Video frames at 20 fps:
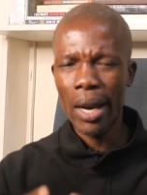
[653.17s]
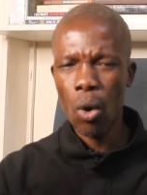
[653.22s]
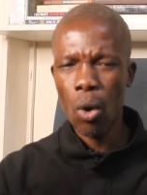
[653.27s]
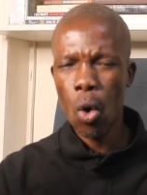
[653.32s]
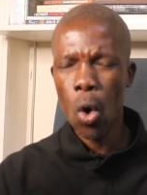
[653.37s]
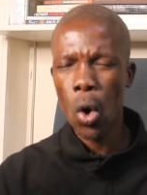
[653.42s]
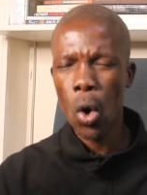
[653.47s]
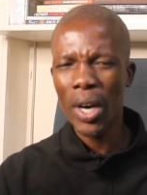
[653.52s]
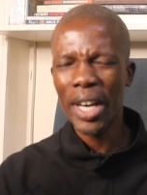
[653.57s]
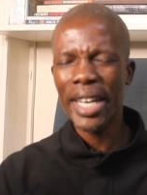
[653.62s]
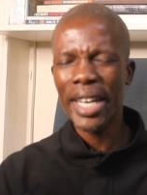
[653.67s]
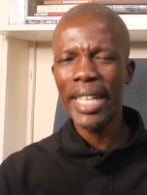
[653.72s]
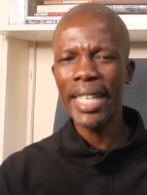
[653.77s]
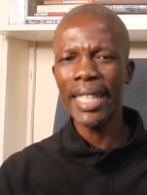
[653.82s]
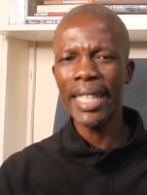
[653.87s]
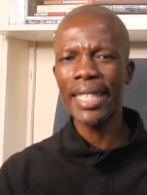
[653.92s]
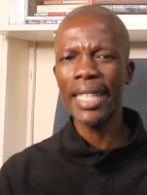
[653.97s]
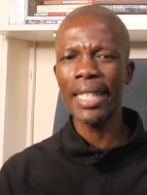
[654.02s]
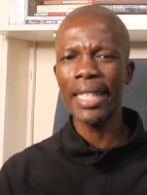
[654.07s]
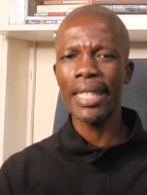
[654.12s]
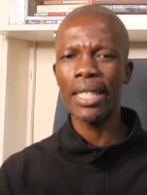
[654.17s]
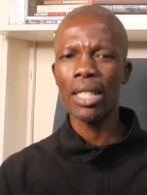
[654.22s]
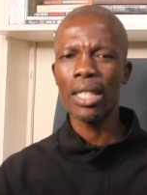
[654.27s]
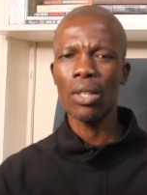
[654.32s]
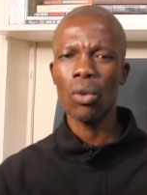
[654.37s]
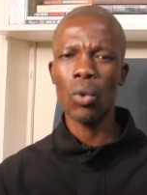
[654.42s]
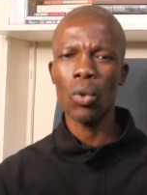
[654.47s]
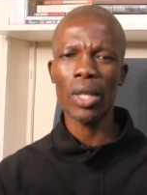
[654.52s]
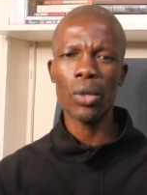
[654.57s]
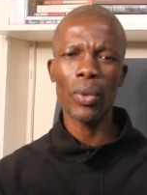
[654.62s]
or created
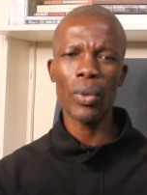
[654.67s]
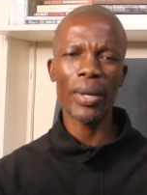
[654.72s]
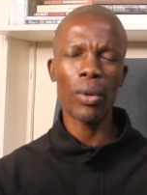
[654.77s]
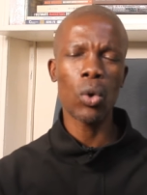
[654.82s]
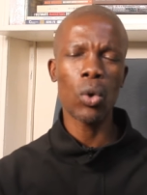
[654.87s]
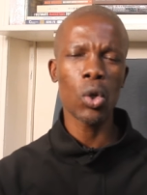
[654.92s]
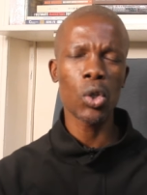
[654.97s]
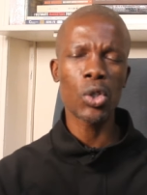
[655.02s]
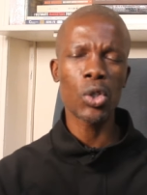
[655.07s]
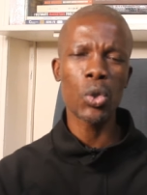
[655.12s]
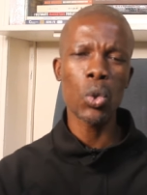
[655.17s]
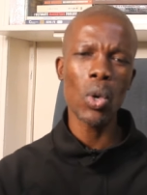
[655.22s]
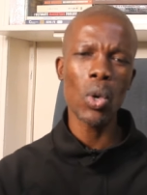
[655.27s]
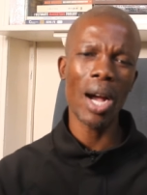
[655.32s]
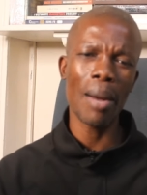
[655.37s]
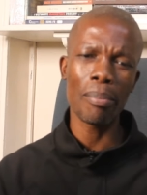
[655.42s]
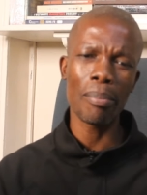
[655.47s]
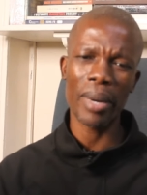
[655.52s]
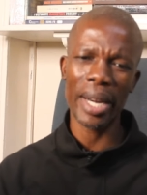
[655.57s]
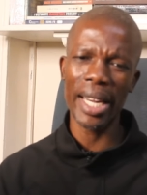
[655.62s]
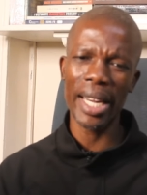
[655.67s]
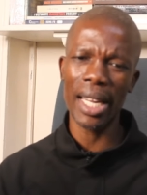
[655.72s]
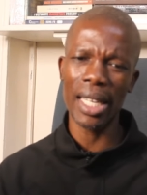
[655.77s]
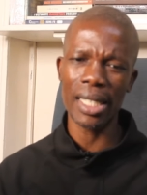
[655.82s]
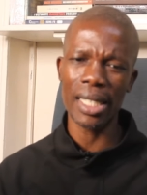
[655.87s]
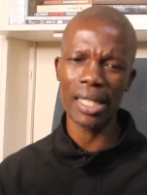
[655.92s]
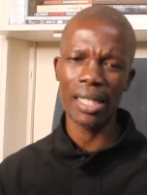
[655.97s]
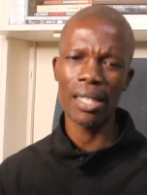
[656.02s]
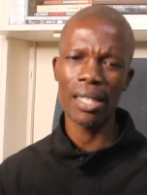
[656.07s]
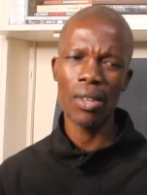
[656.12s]
what we call two
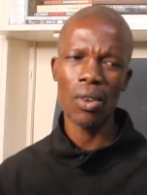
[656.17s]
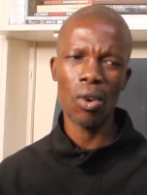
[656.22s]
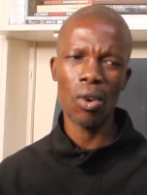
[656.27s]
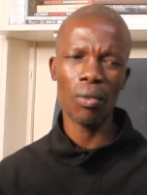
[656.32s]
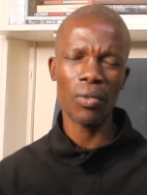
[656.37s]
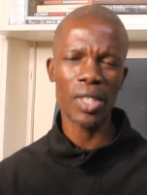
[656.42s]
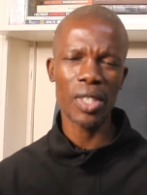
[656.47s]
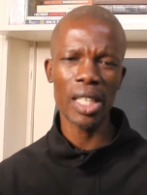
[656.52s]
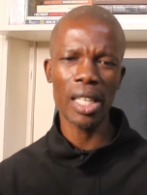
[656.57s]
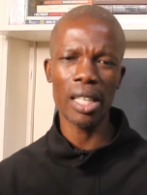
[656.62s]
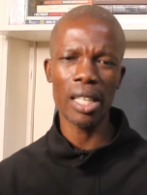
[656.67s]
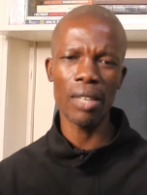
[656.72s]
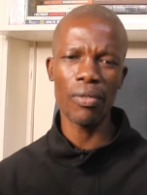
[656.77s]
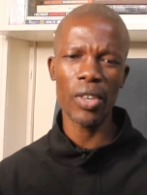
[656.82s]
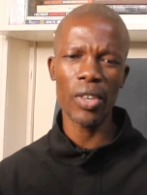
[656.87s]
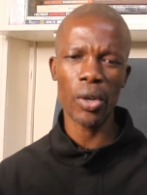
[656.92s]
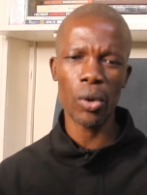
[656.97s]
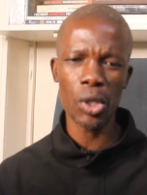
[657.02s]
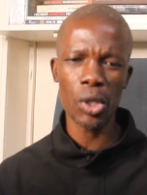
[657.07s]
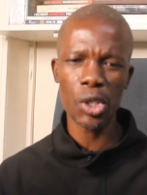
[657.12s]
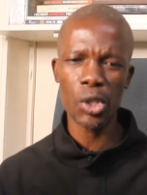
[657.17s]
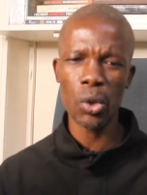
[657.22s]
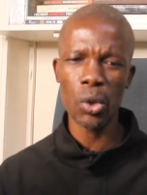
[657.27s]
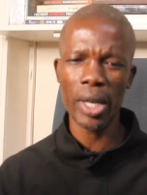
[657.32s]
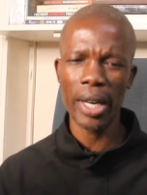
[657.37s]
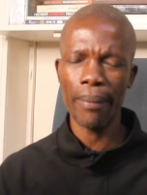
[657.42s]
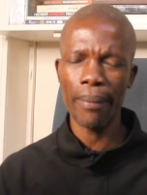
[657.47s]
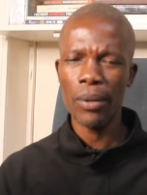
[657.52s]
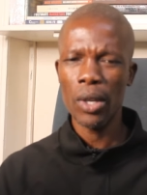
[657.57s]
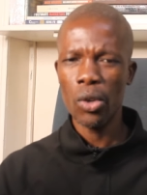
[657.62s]
umbrellas of saying if you're not
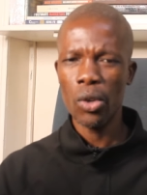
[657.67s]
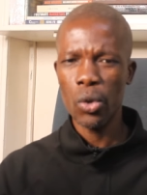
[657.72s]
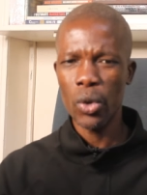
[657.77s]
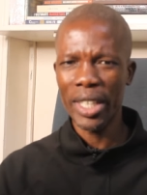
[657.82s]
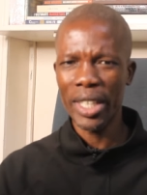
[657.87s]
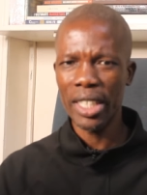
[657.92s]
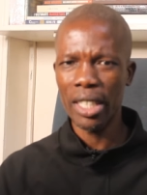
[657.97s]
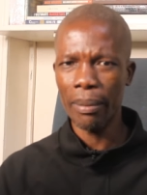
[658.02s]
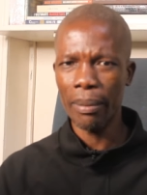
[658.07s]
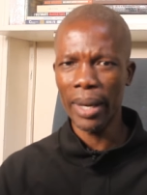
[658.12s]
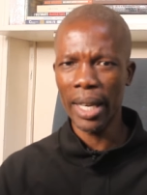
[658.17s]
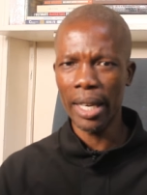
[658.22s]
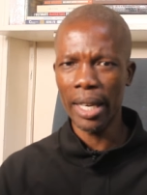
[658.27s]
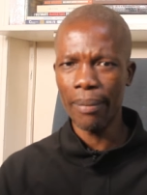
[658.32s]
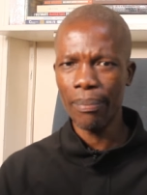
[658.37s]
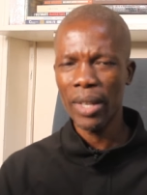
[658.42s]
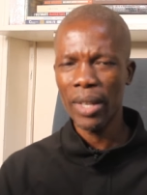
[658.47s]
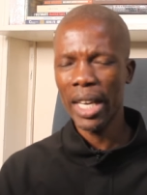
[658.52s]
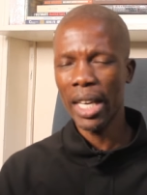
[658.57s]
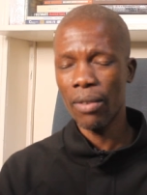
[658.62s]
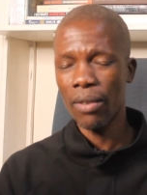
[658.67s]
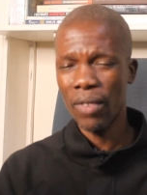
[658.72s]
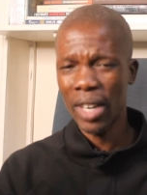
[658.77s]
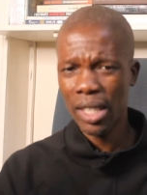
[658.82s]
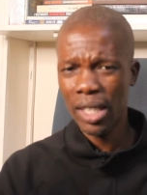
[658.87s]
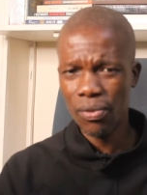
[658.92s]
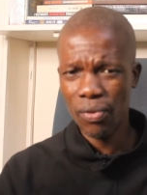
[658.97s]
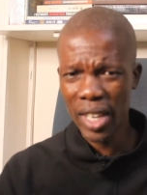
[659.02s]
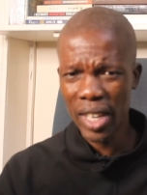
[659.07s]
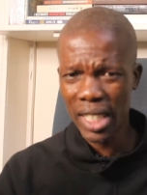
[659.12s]
Shona, you are Ndebele and
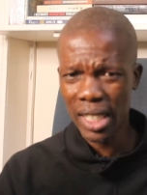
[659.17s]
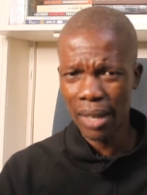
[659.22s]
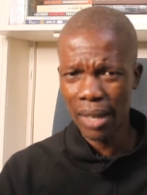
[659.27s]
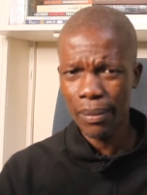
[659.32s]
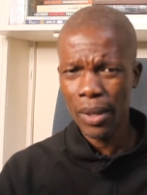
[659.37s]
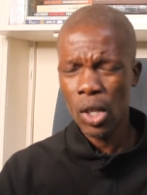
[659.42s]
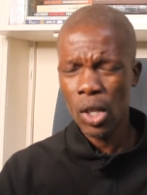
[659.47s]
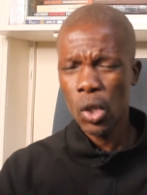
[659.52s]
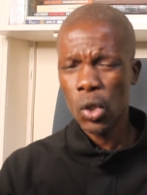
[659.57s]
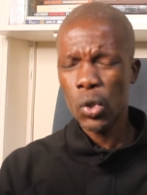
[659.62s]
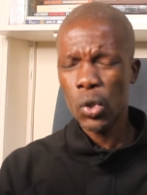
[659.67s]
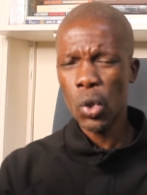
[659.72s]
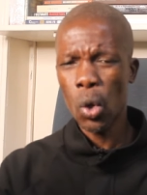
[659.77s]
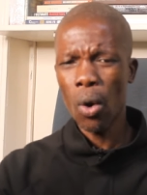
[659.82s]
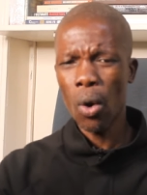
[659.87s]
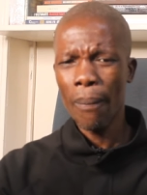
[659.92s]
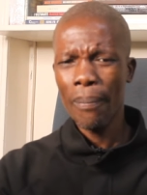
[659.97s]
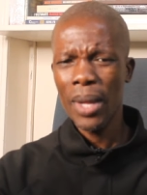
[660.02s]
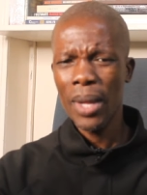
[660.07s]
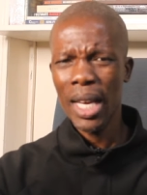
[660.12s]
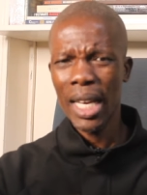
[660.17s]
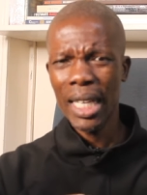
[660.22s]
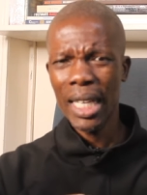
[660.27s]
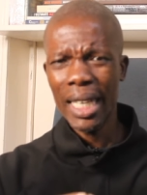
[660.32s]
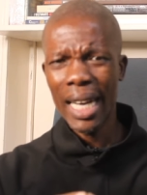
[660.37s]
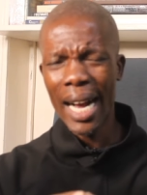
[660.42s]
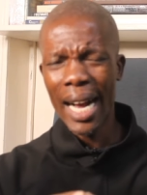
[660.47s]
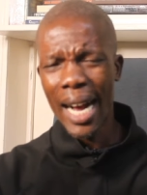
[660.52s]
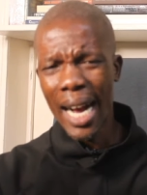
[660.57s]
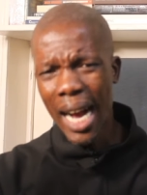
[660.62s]
vice versa. So
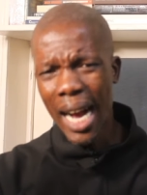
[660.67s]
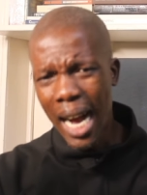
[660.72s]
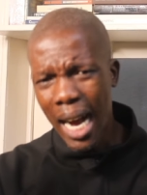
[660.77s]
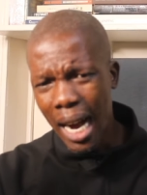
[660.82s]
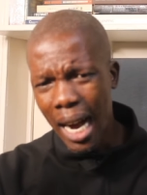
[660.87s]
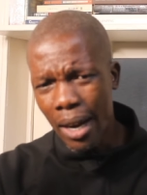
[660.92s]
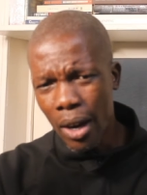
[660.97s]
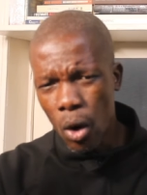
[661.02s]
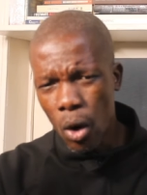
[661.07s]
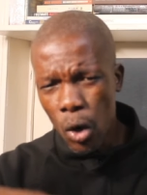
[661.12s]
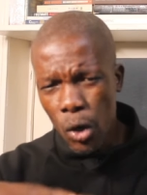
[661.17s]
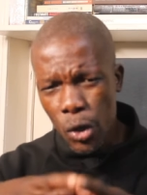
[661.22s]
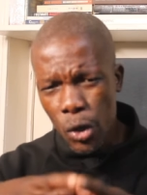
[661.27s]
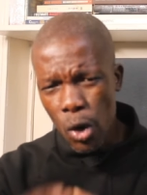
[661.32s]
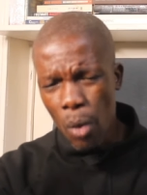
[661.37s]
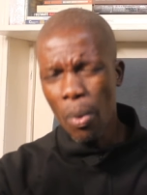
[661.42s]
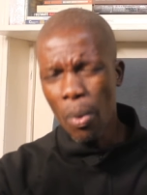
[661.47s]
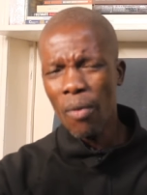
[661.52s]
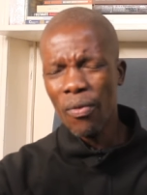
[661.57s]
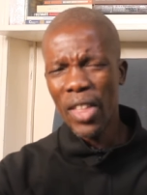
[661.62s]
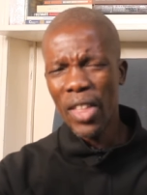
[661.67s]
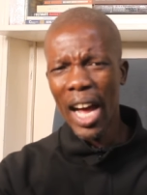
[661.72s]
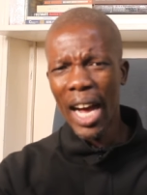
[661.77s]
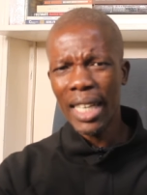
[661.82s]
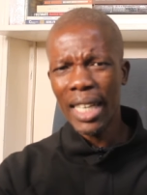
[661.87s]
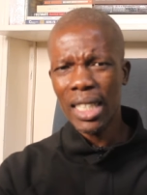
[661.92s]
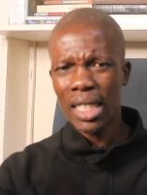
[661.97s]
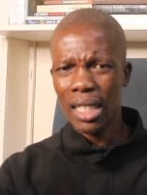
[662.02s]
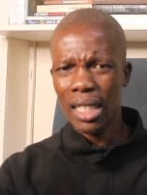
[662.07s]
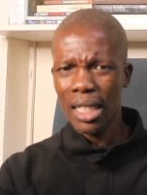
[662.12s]
on top of
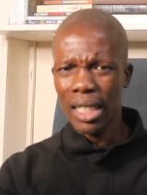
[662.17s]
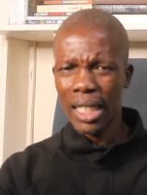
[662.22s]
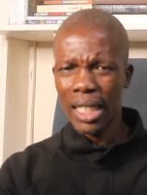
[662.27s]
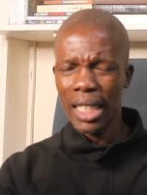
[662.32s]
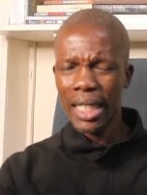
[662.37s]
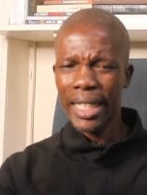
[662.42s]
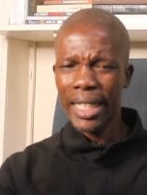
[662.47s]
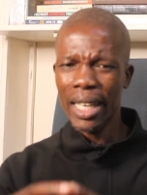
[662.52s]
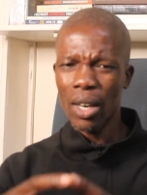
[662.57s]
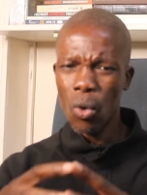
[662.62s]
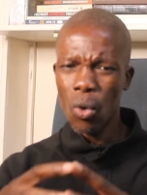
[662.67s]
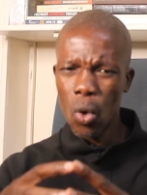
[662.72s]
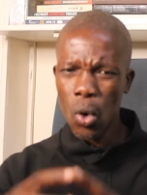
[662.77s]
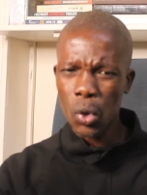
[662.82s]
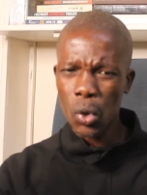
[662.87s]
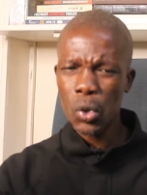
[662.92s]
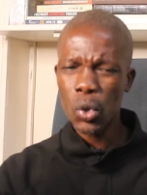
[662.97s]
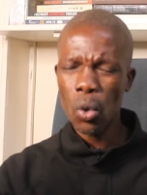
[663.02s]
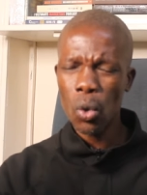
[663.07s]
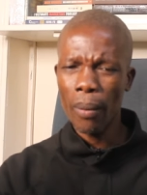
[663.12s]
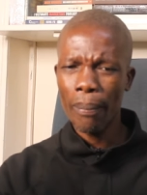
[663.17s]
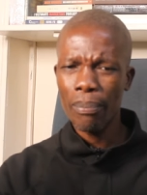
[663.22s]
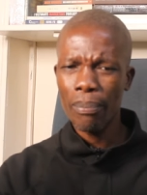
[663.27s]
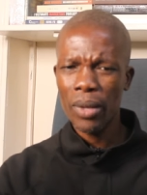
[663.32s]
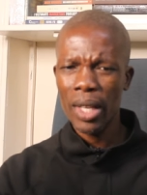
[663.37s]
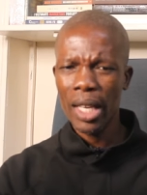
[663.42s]
that, they are also